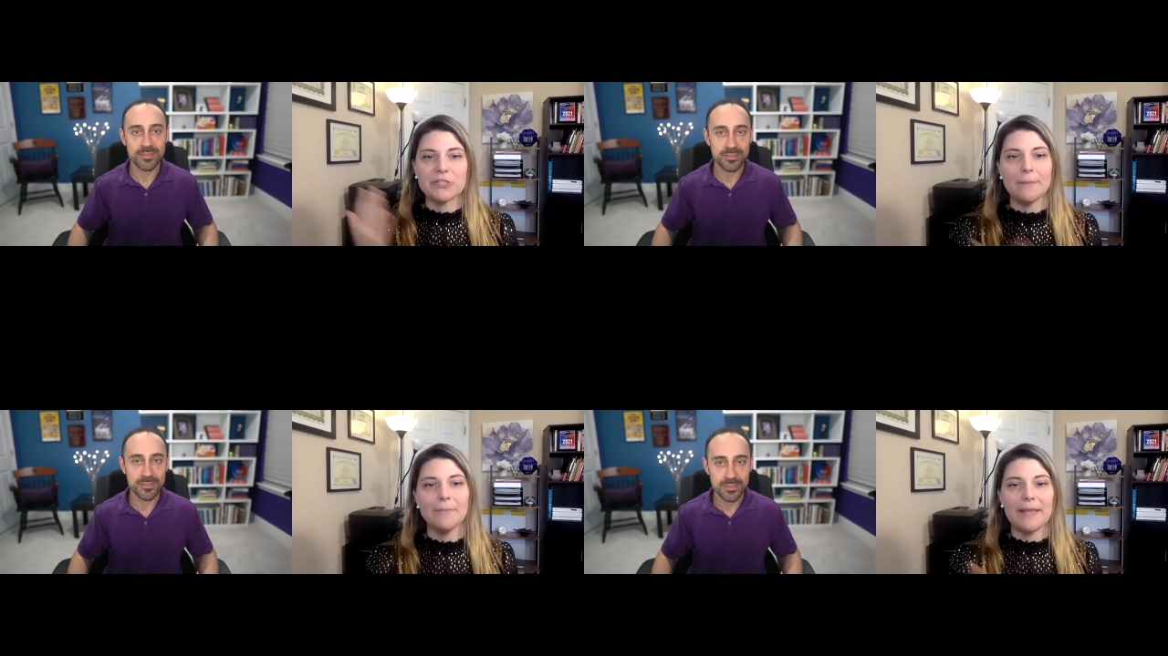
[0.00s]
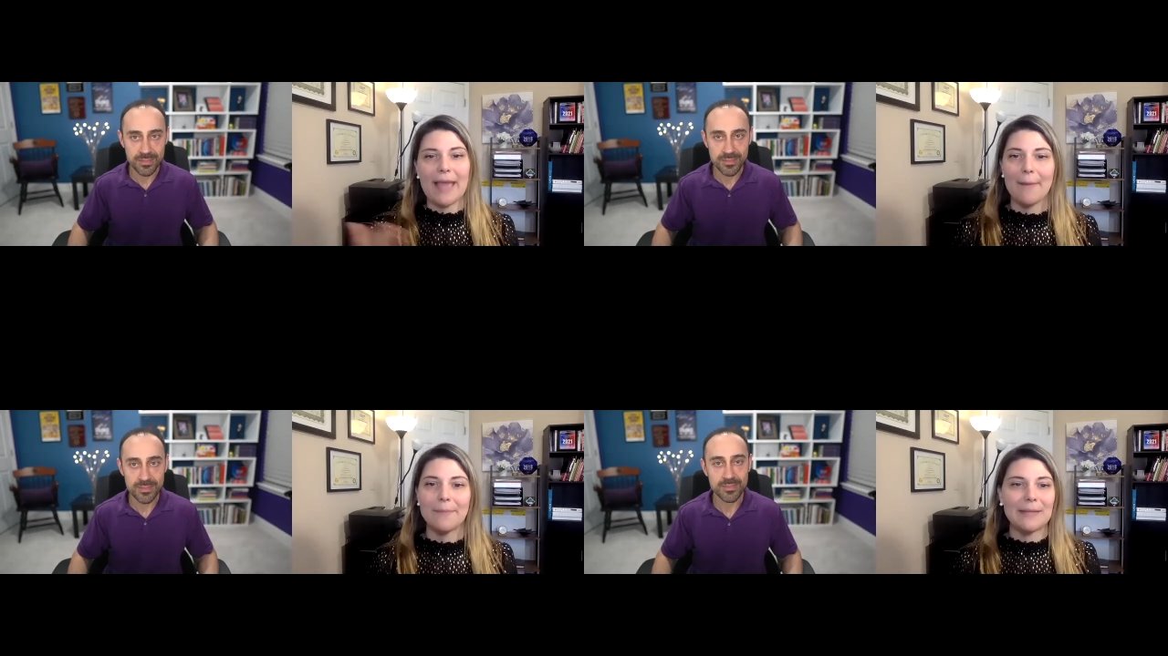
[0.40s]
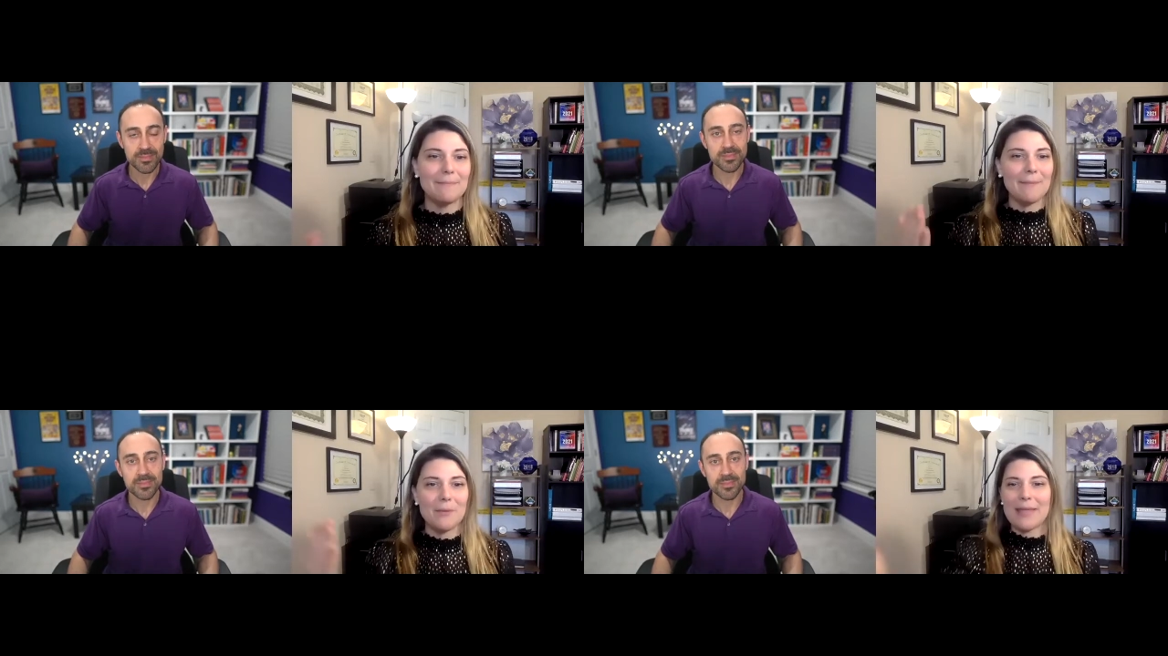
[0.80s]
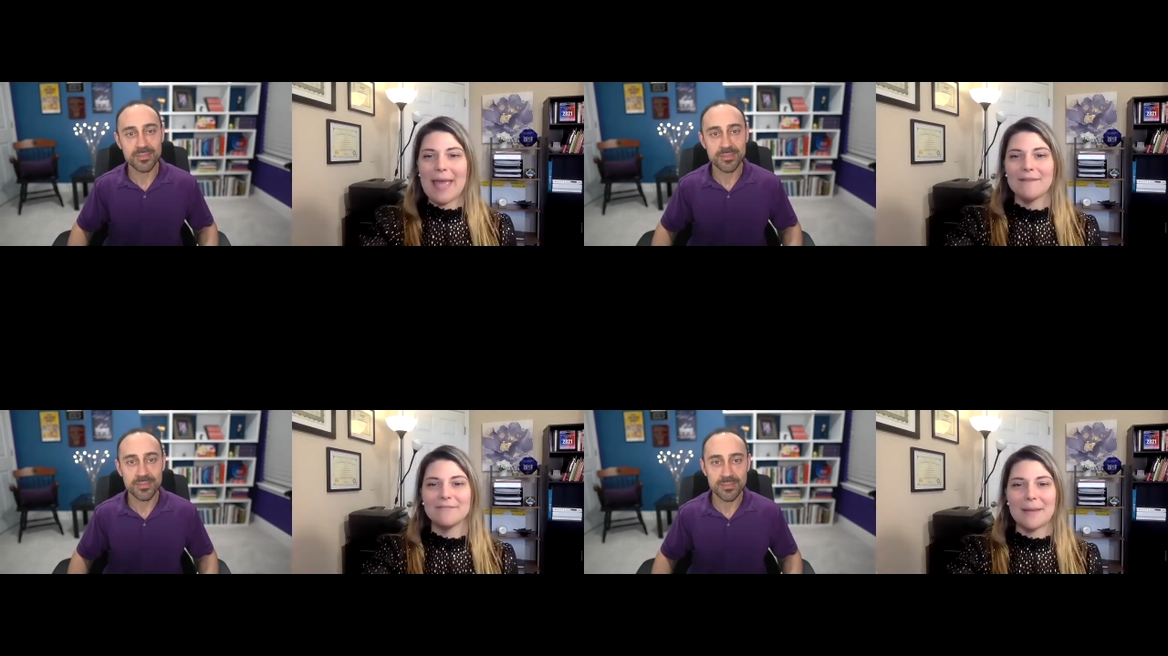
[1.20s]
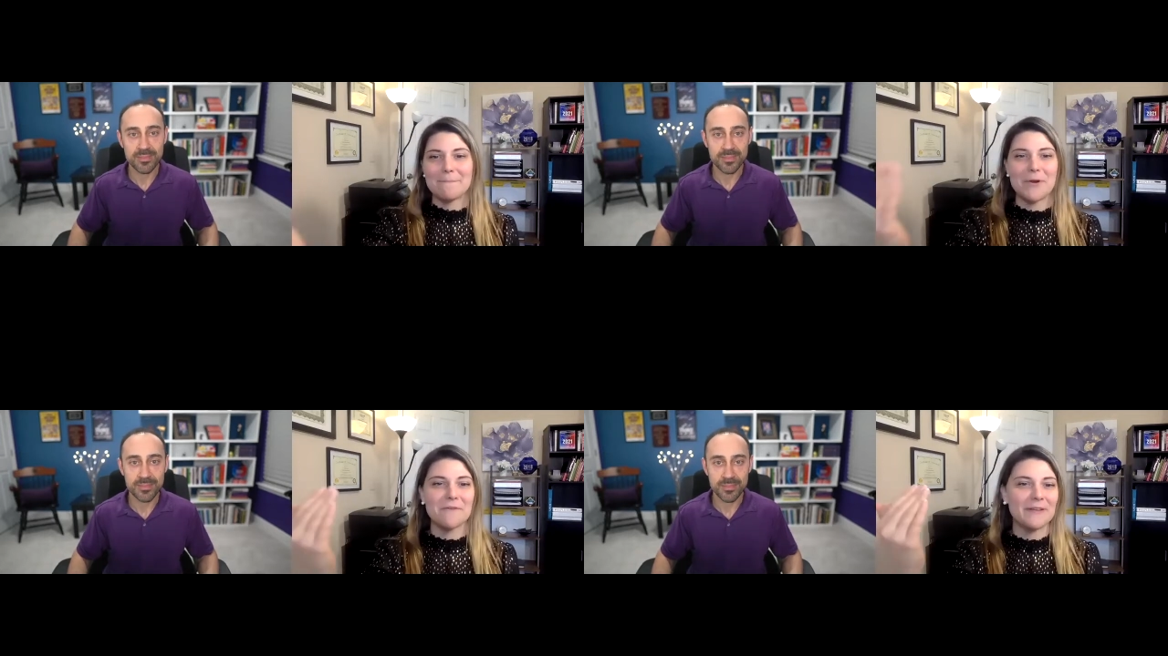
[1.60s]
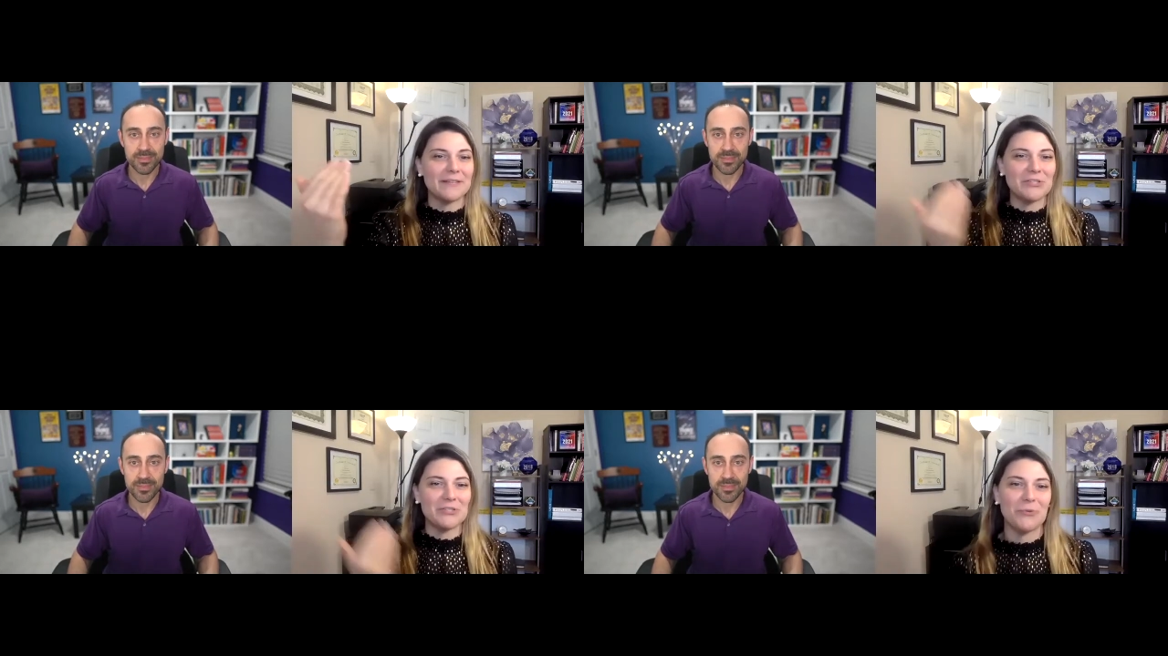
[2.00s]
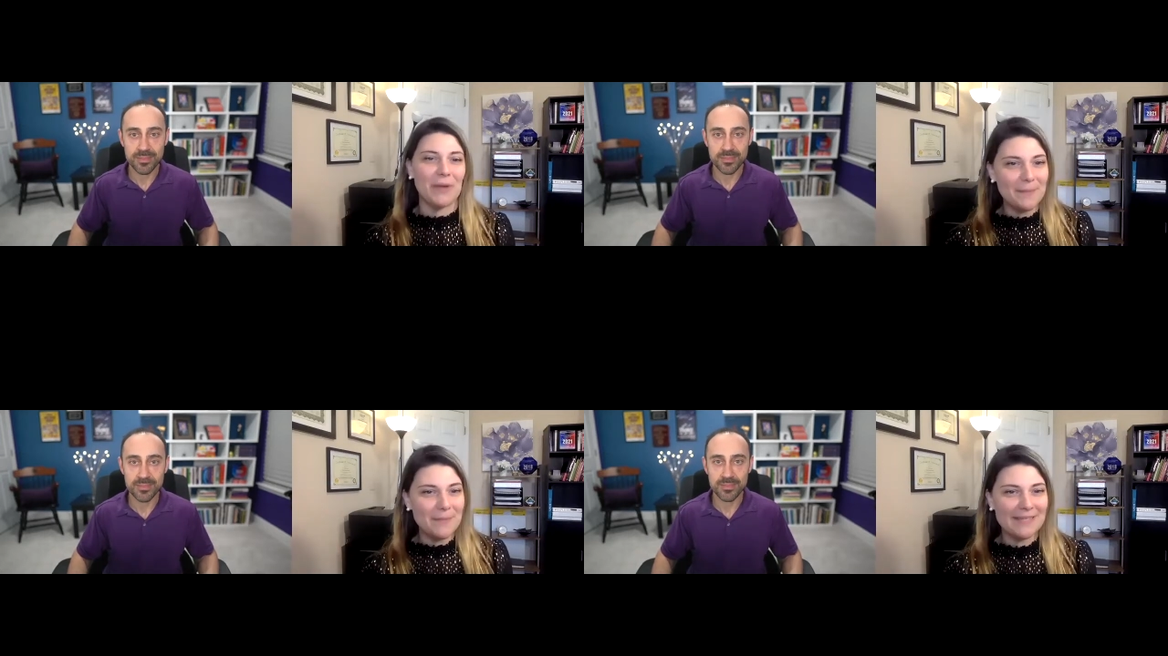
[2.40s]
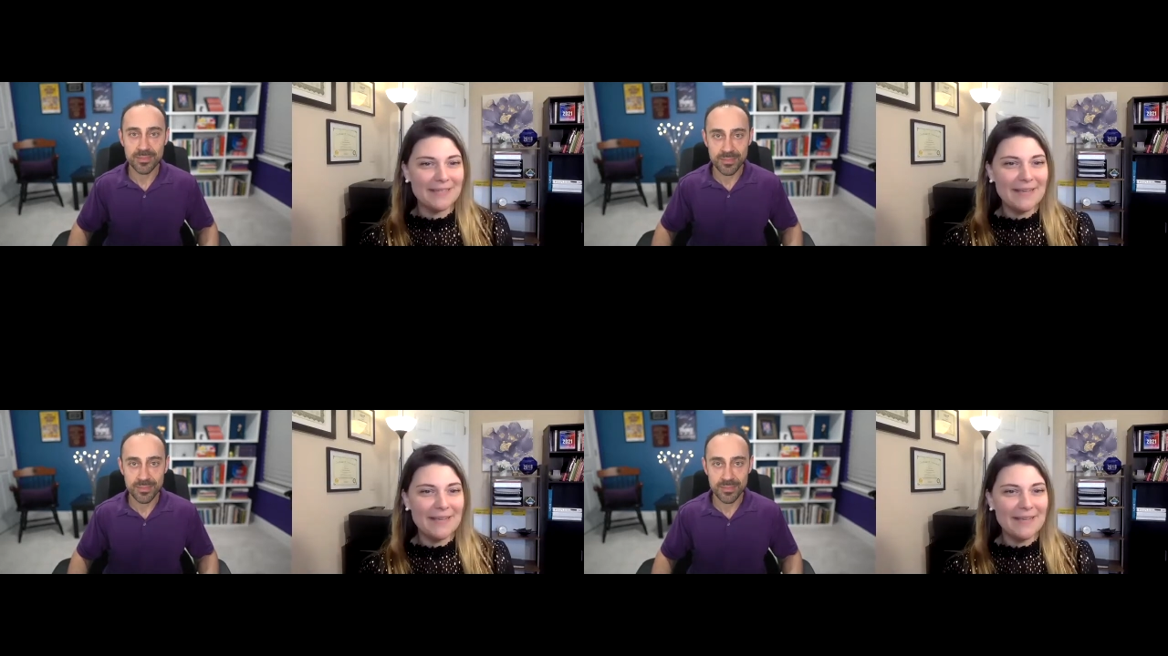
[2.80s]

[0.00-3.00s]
Speaker 1: something happening. Maybe we have that perfect script,